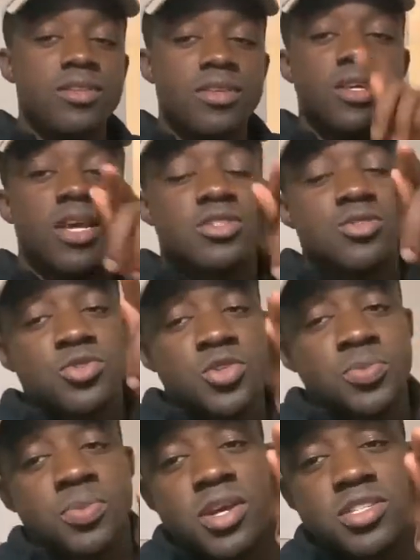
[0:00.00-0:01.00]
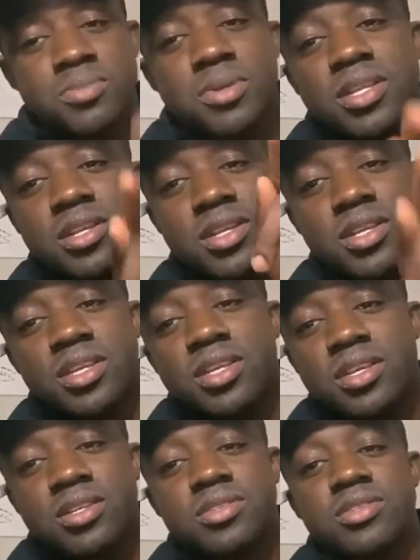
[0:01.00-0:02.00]
guess whose responsibility it
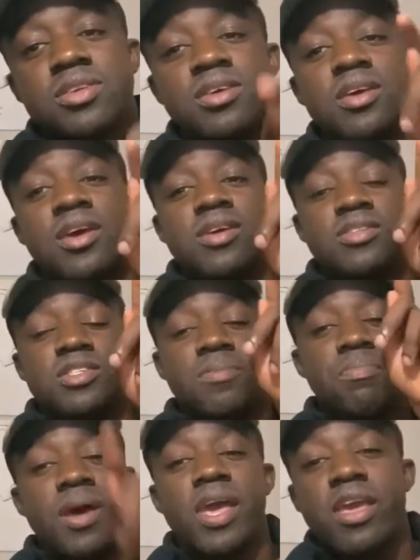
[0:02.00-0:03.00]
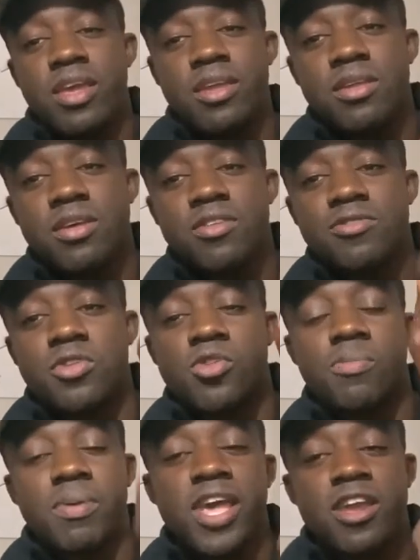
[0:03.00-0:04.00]
is to pay for
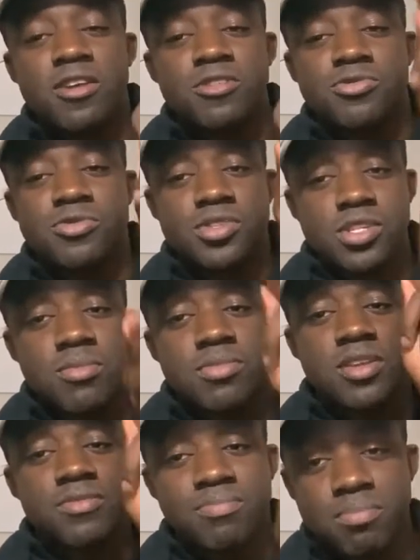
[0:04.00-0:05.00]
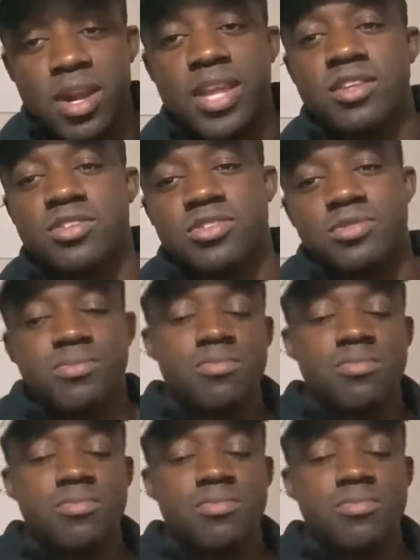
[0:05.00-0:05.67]
repairs when something breaks?